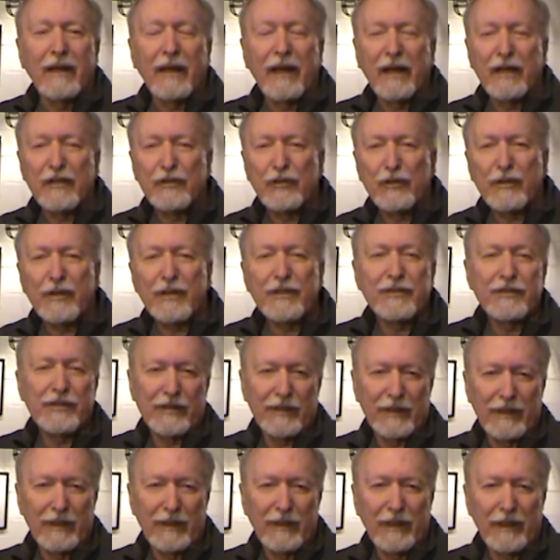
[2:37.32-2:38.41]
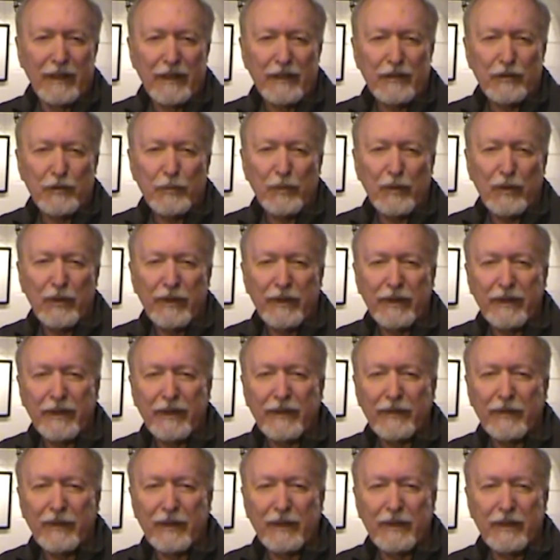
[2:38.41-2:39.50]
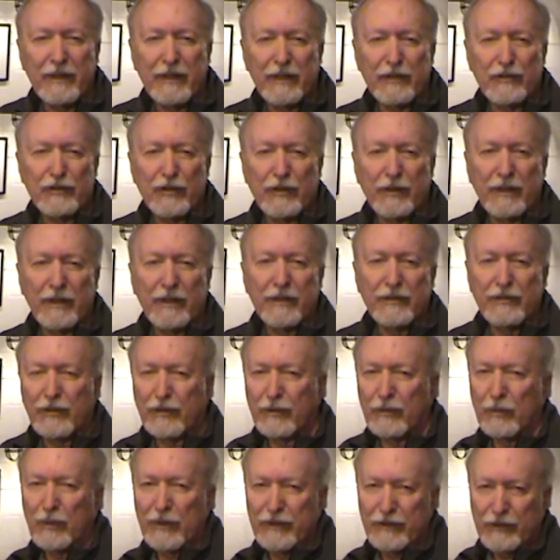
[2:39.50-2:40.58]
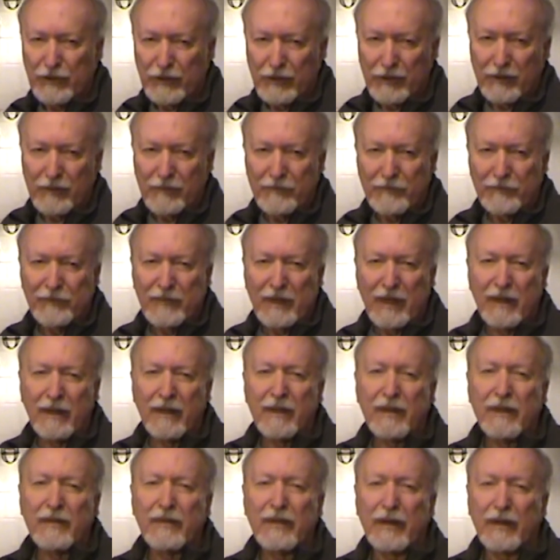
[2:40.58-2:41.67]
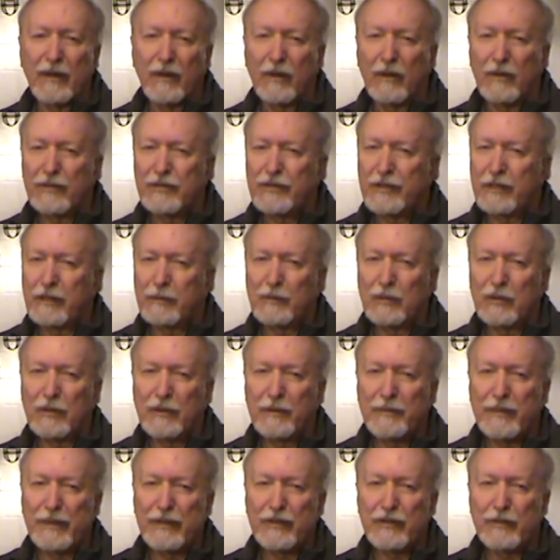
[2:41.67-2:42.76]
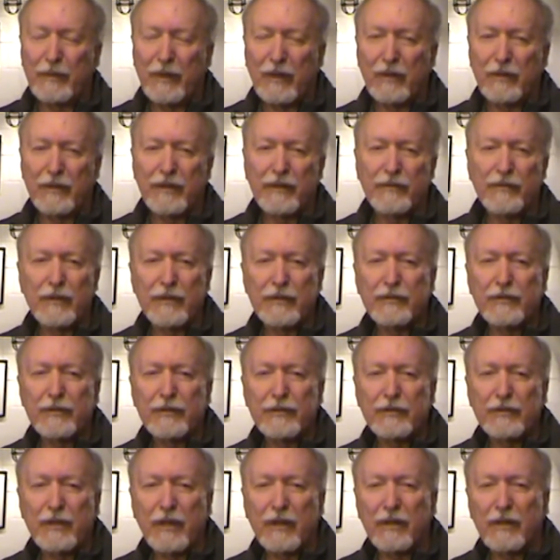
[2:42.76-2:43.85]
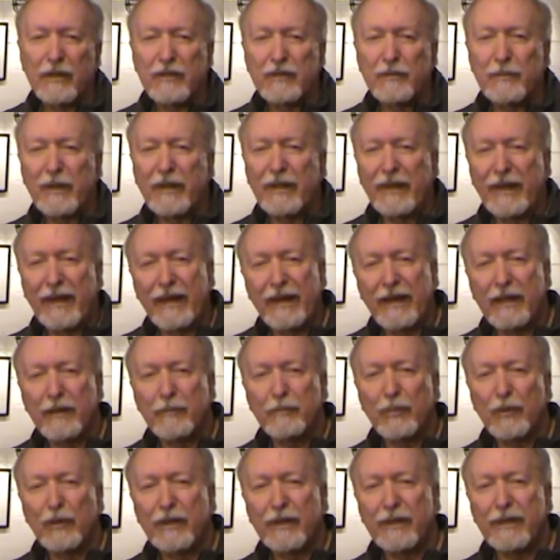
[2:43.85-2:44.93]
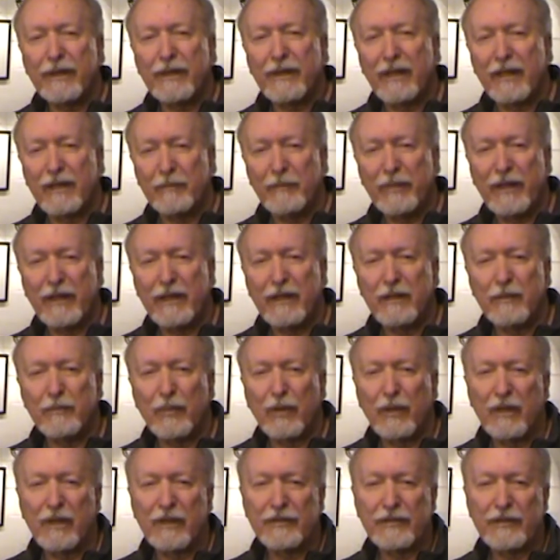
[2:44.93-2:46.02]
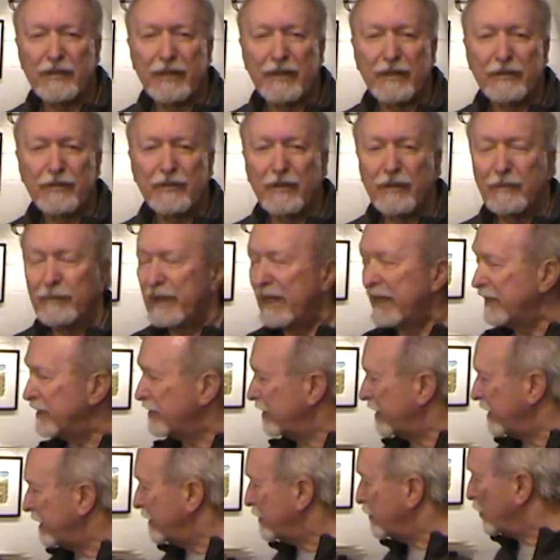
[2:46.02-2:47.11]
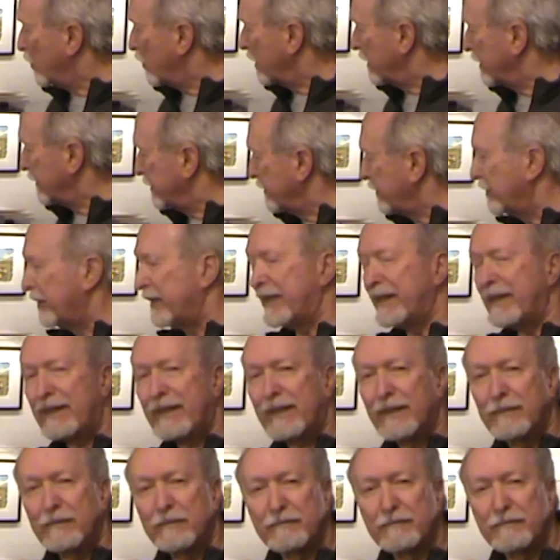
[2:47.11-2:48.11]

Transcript: As you can see, each print in the edition is an original. They are all similar, but small differences caused by the hand printing and painting process makes each one unique.